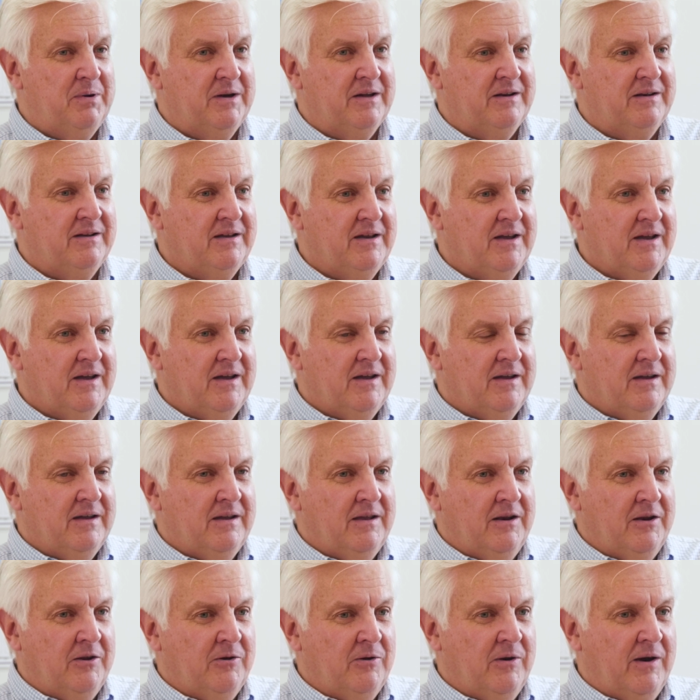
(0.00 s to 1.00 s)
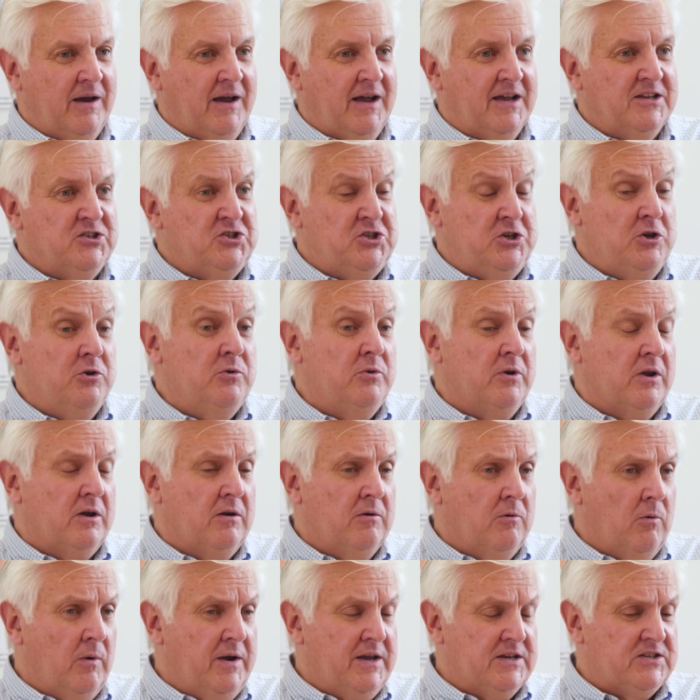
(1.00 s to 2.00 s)
But as you
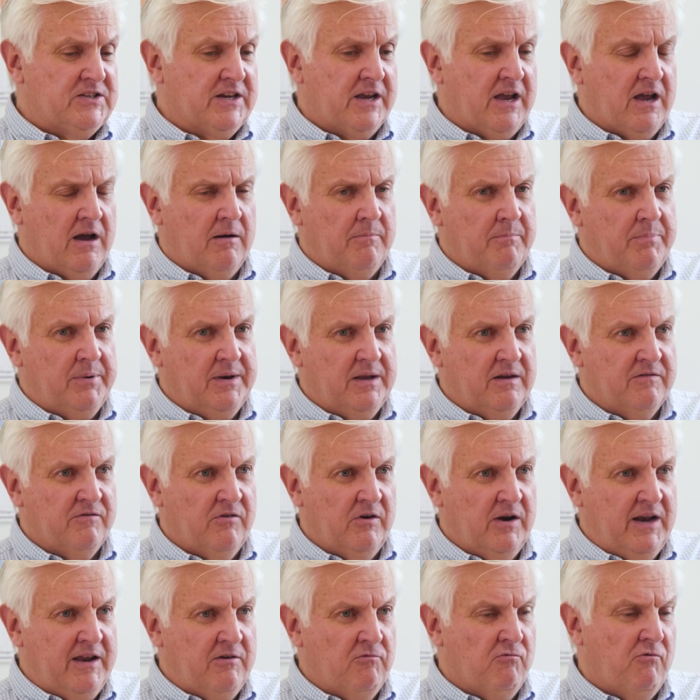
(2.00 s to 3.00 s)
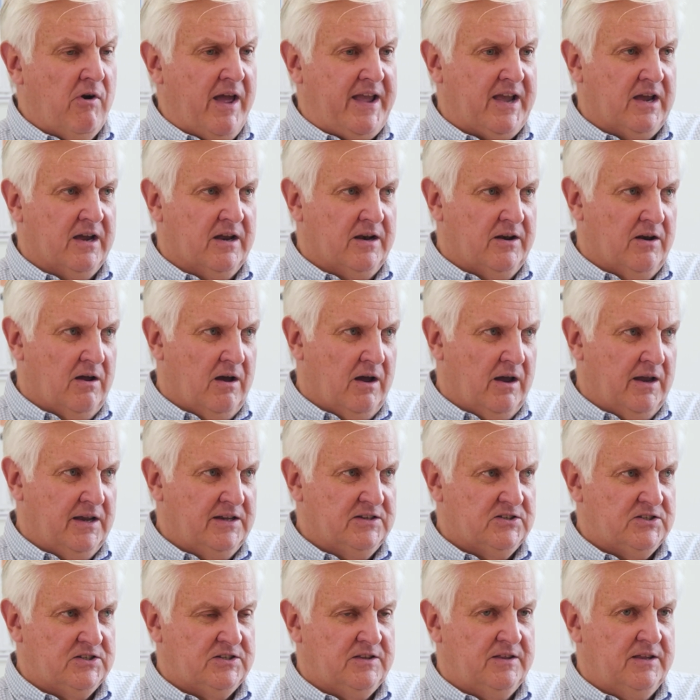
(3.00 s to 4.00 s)
know, we as a company have really
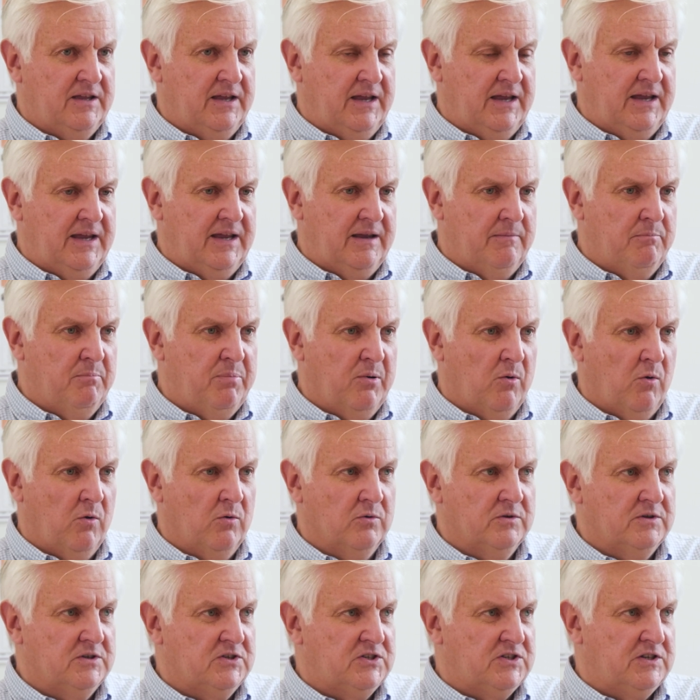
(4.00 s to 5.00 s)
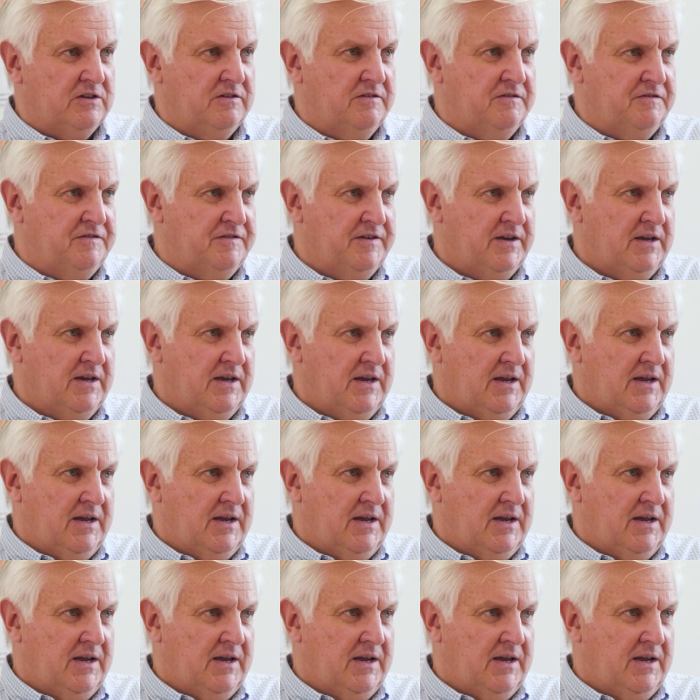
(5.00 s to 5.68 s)
recognised the importance of